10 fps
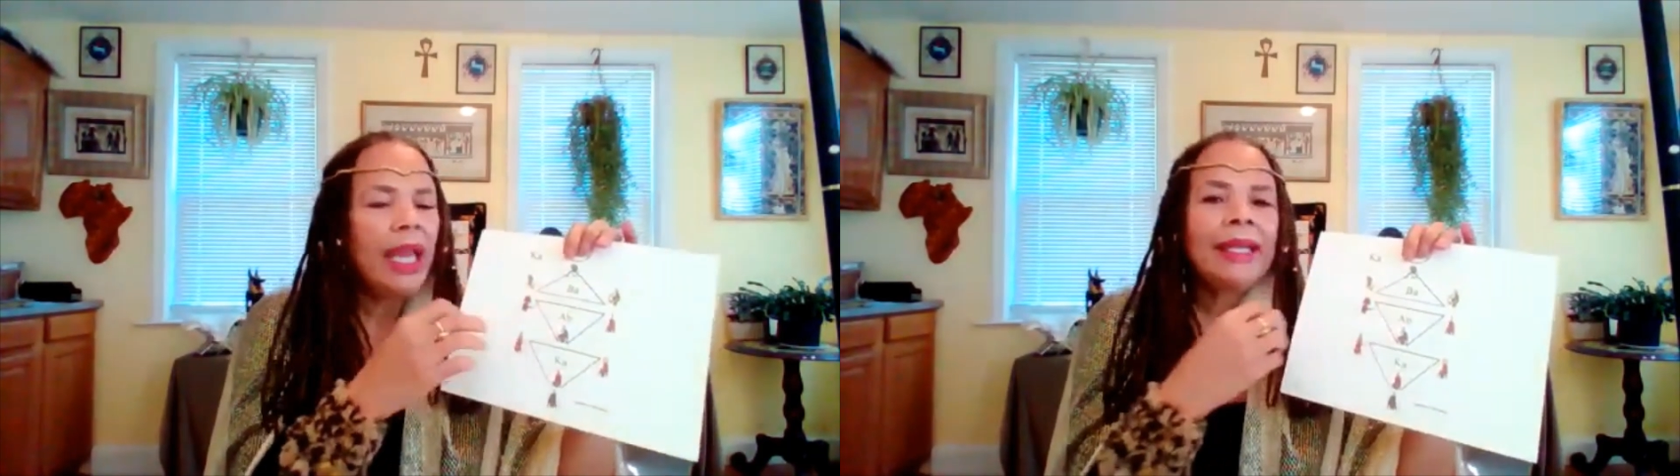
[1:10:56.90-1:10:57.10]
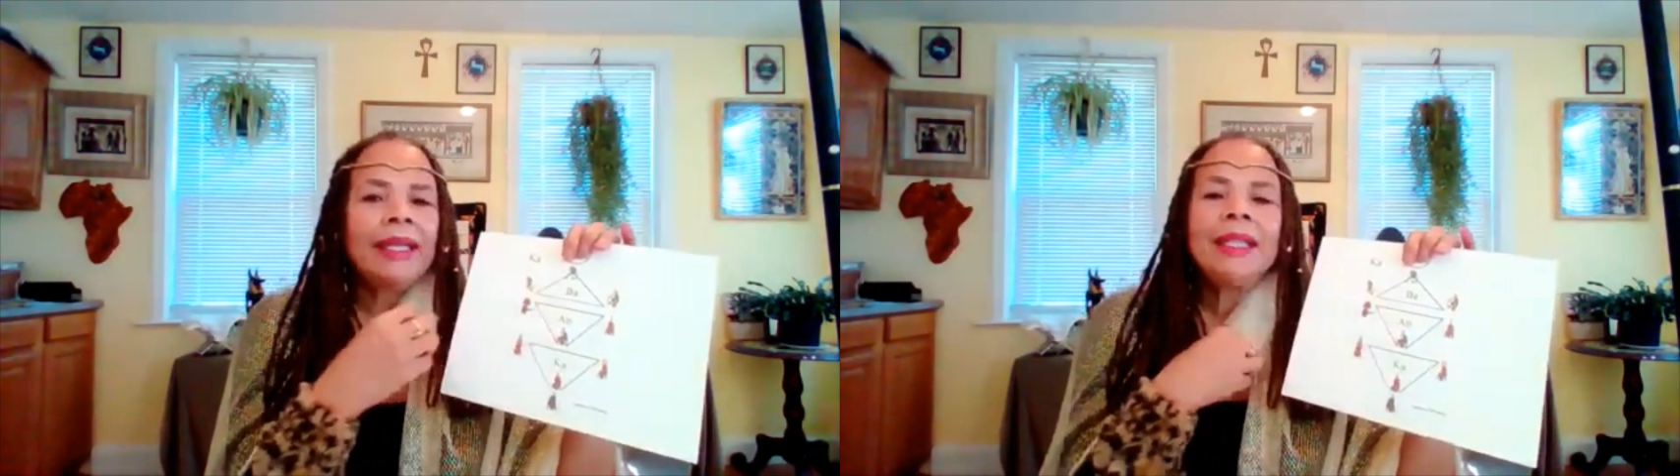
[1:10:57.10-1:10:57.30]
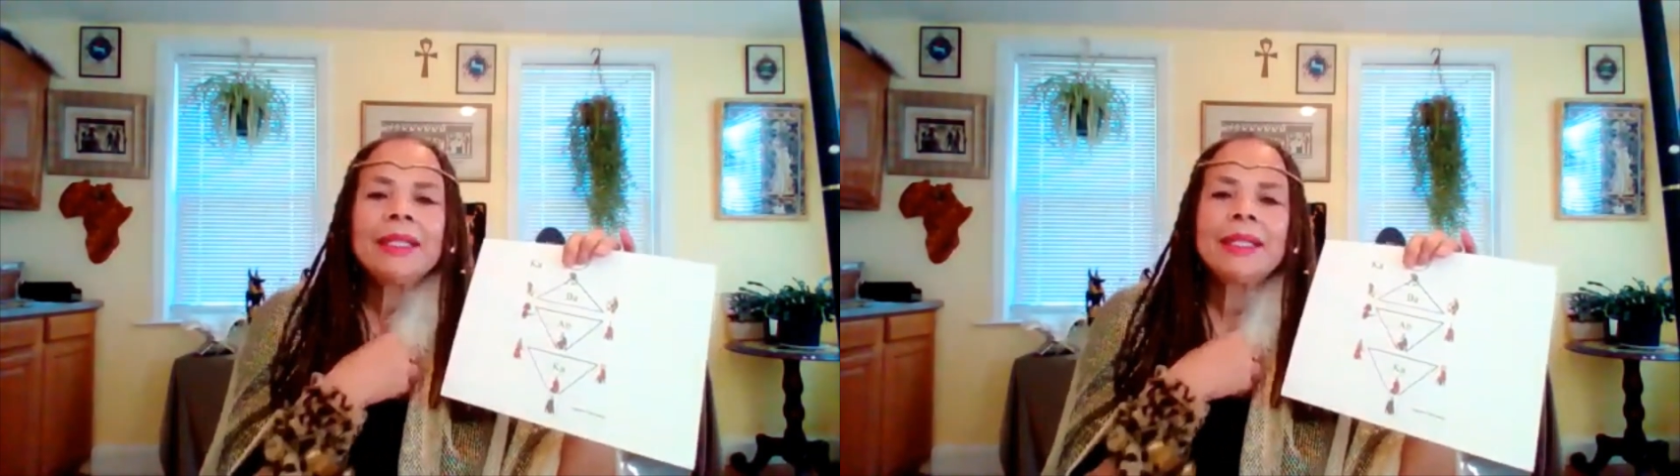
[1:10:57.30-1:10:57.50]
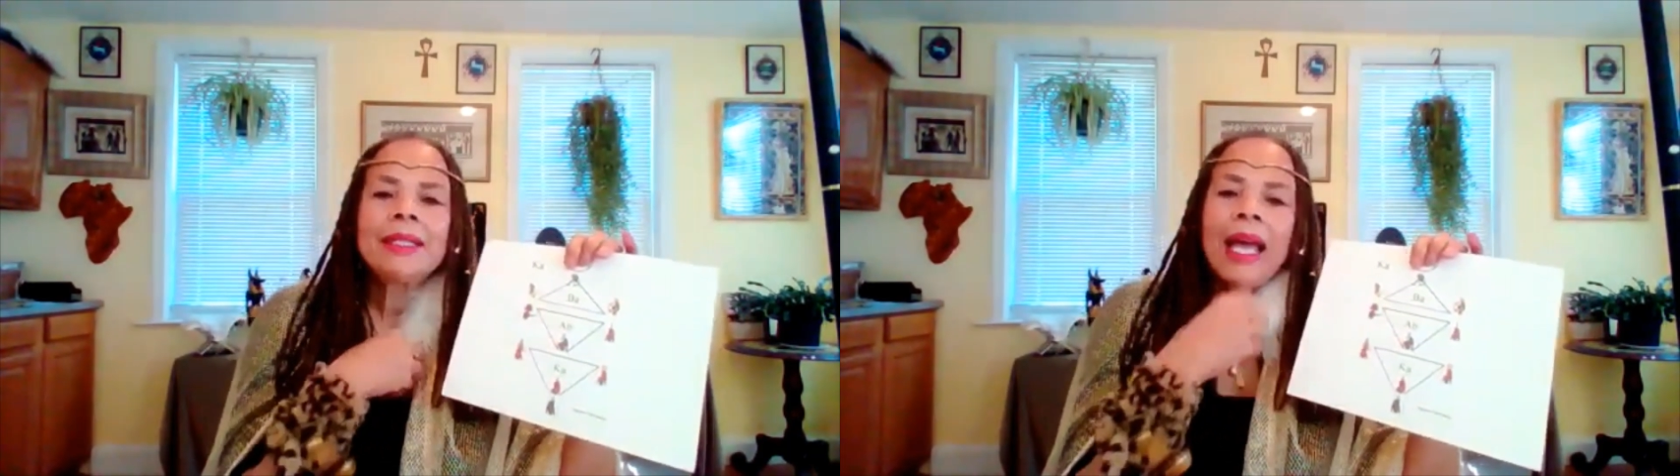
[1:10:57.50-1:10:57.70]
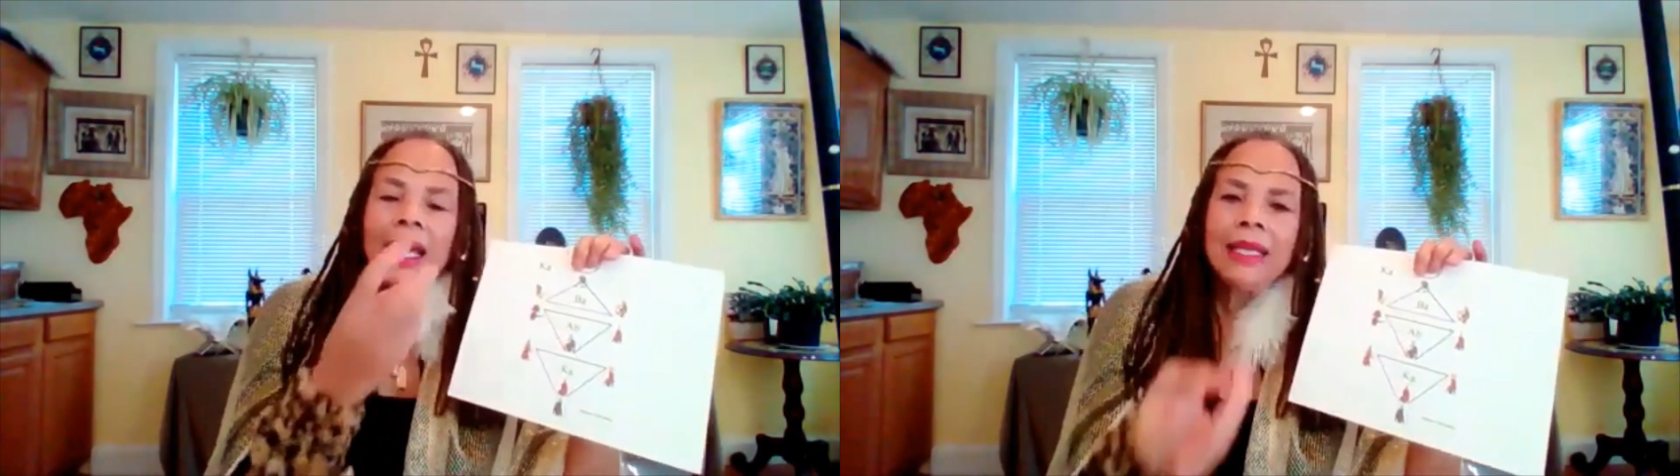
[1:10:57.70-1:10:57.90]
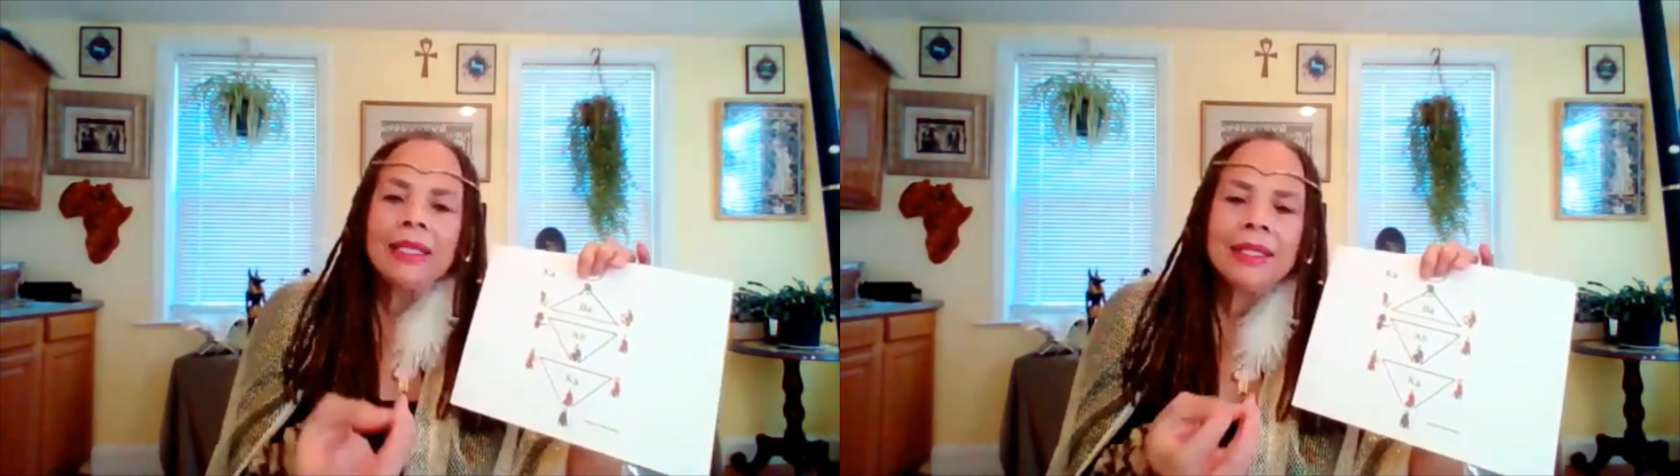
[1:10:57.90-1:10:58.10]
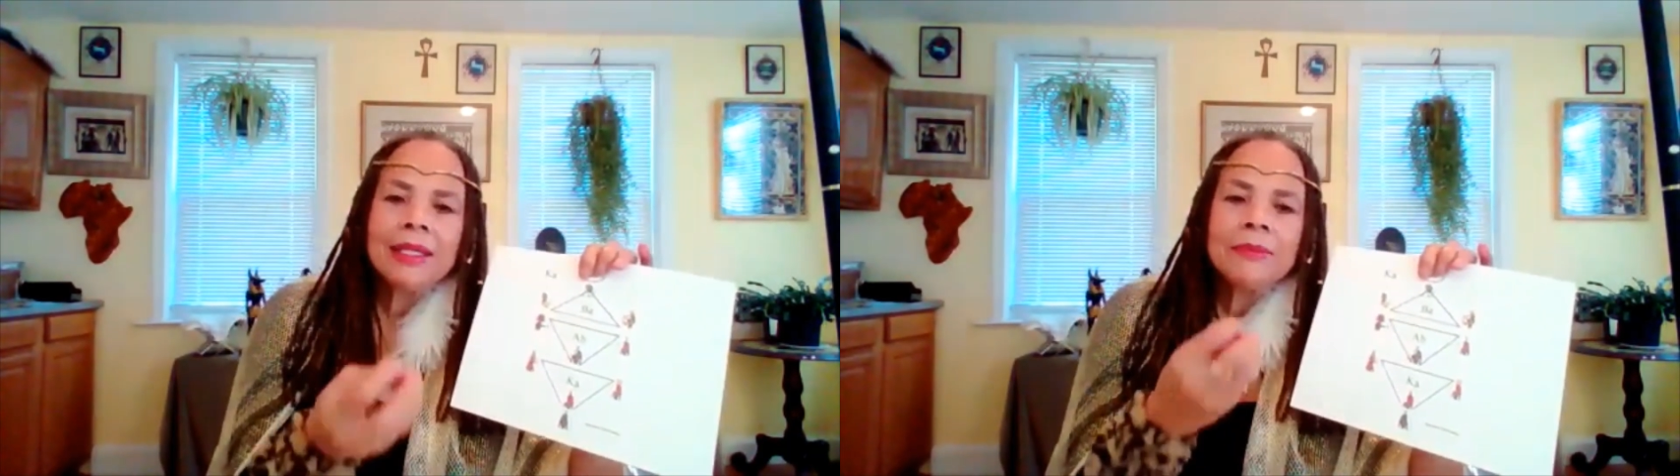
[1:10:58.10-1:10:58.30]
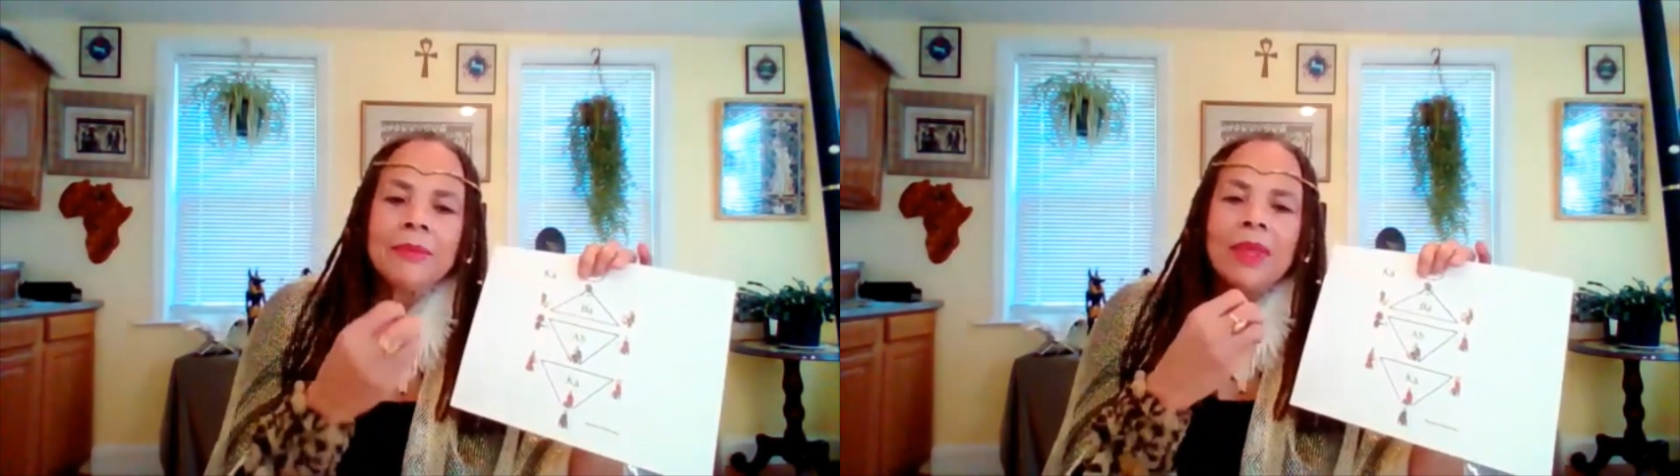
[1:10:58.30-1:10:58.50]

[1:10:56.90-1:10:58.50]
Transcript: And this science